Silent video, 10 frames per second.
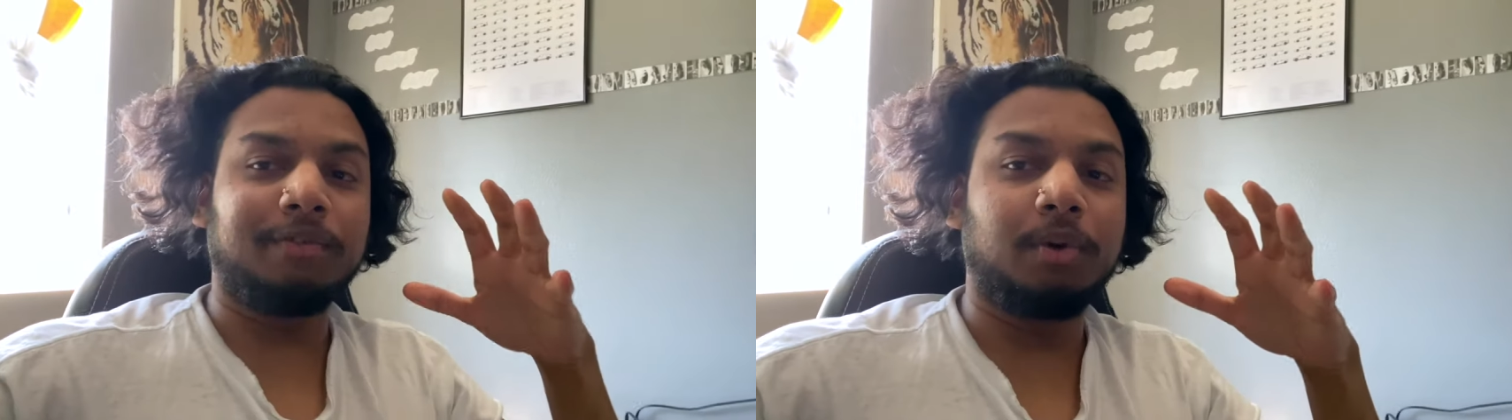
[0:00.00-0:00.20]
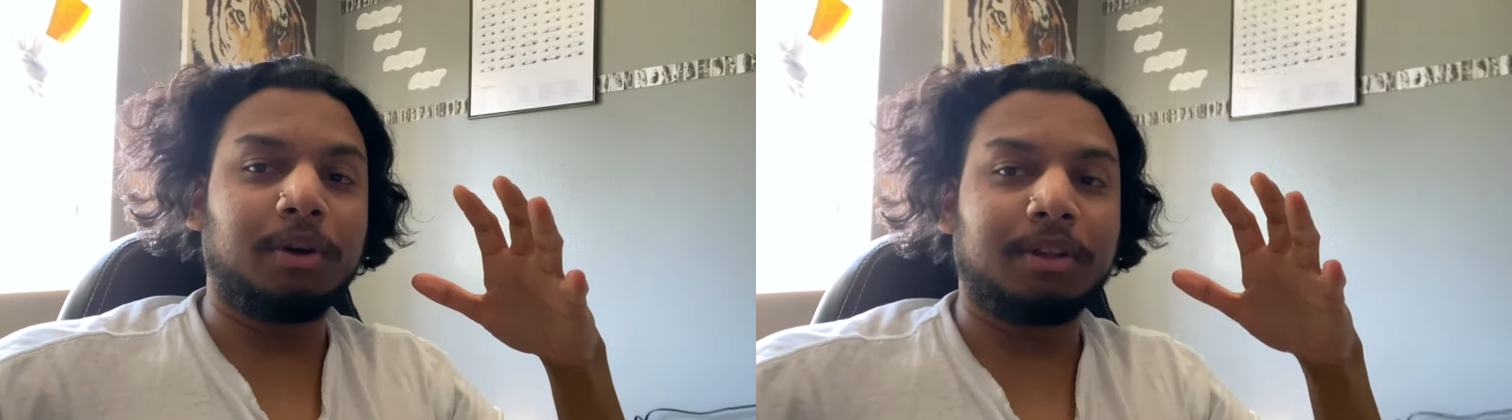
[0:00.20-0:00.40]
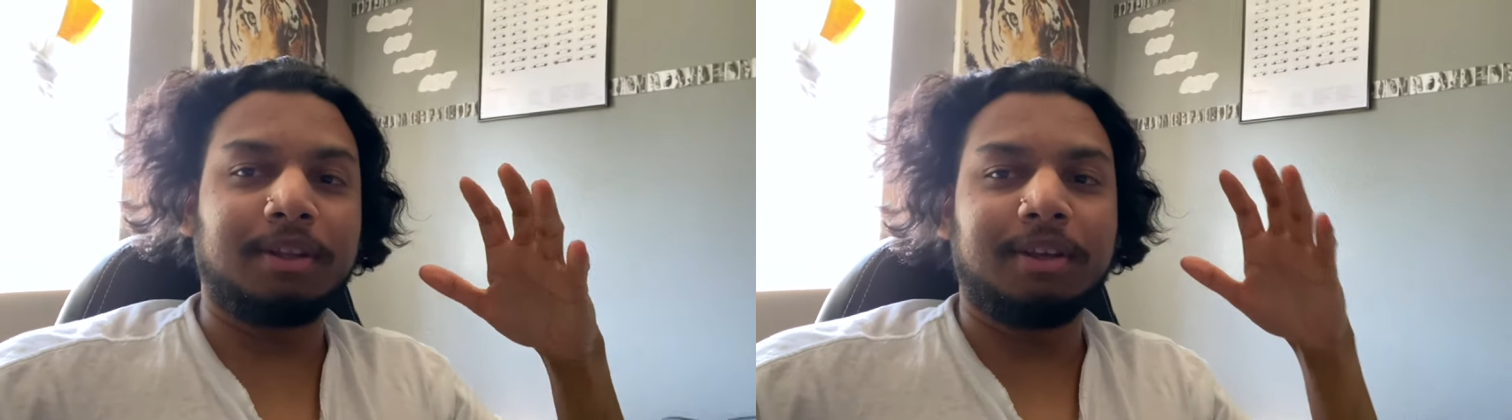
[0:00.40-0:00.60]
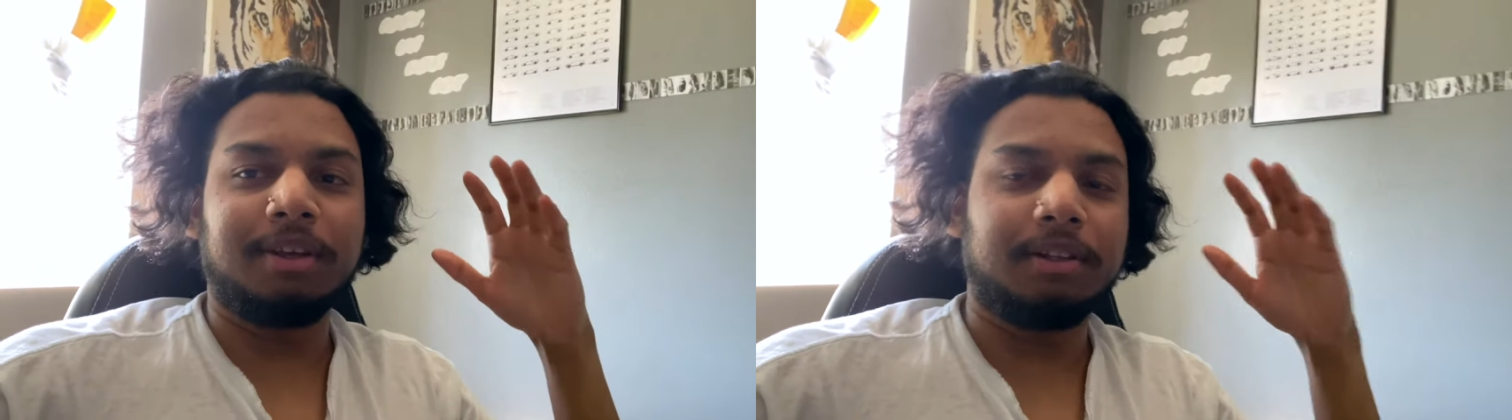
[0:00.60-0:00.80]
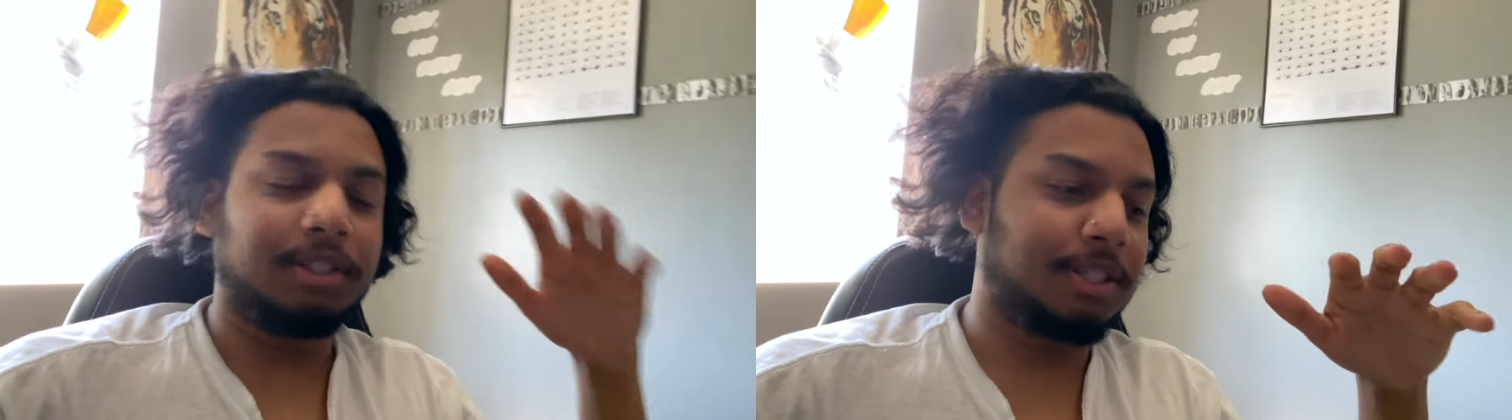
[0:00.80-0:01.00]
forth,
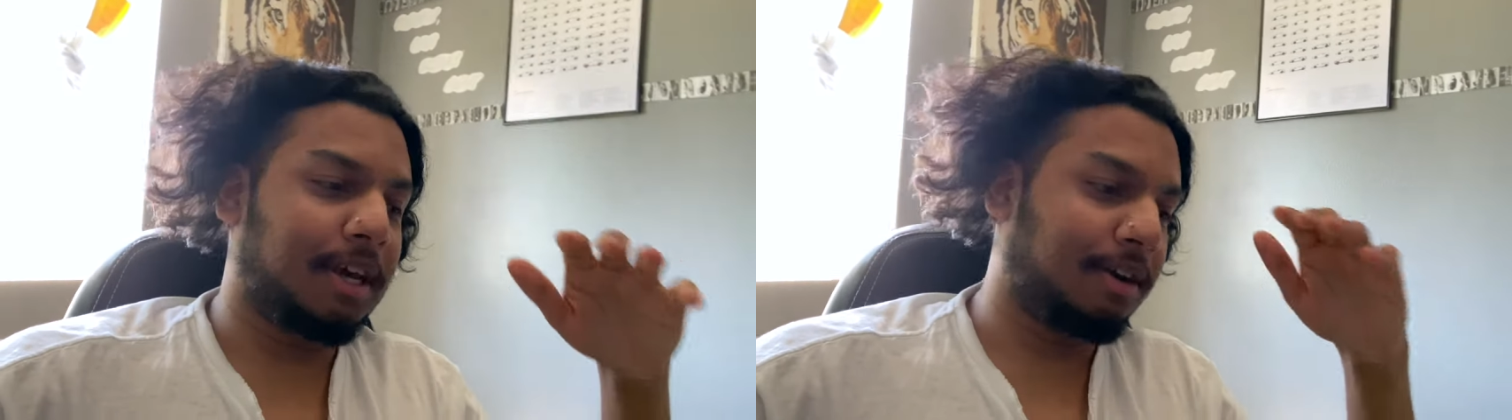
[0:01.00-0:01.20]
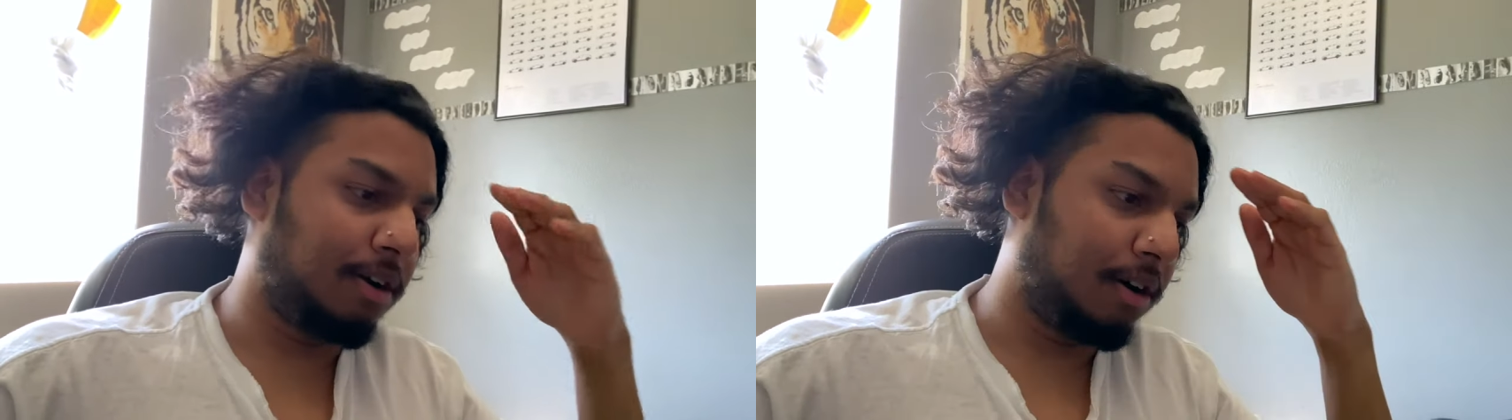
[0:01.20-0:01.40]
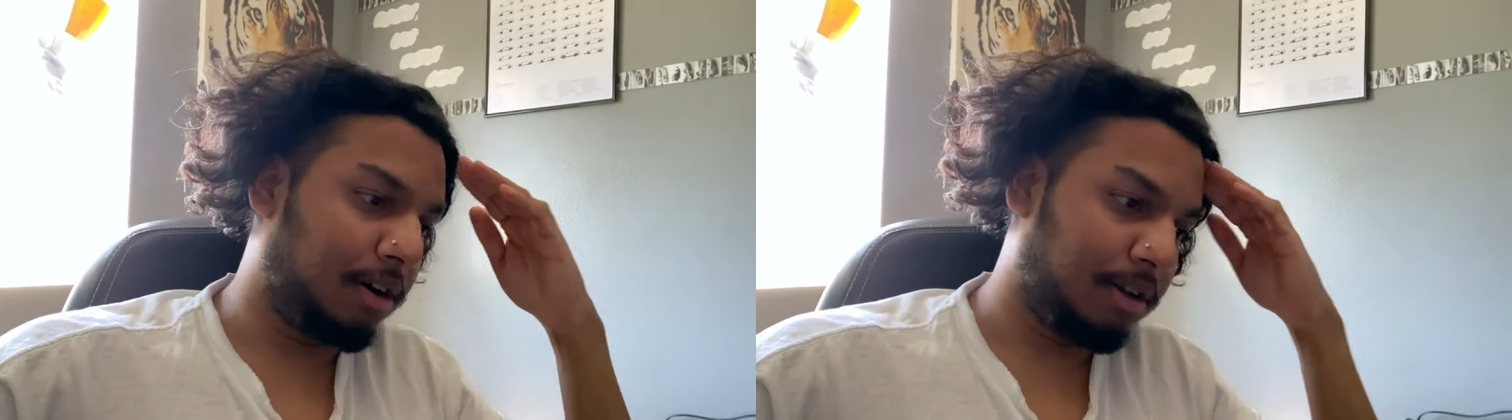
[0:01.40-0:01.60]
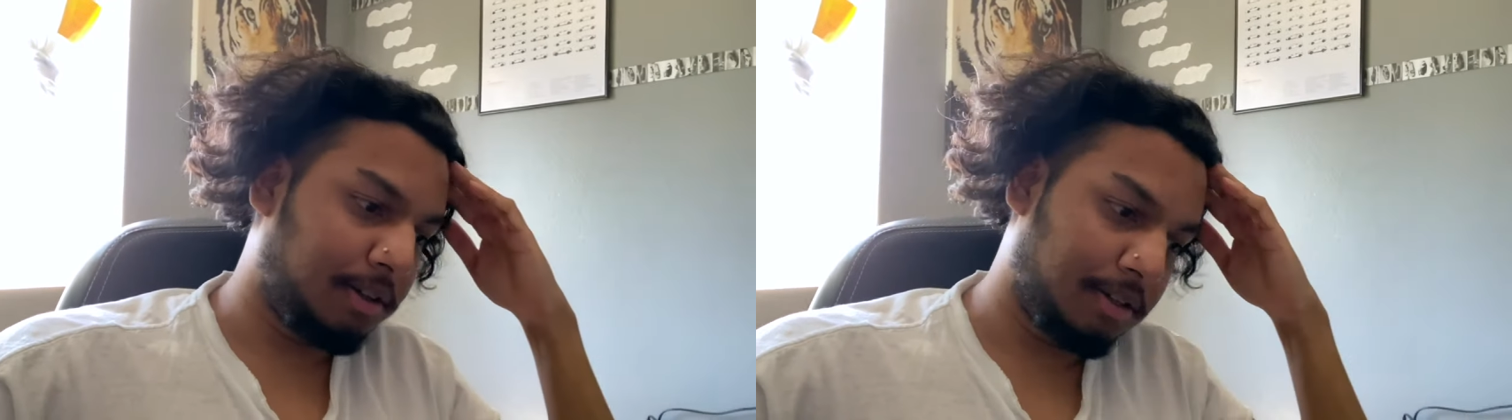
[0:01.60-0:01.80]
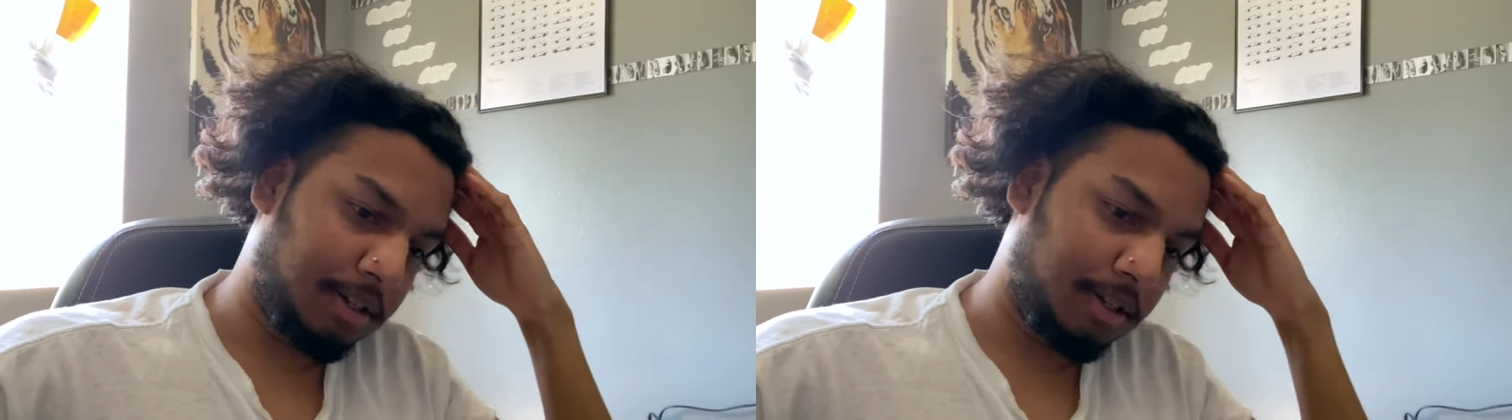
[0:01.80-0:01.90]
just had a call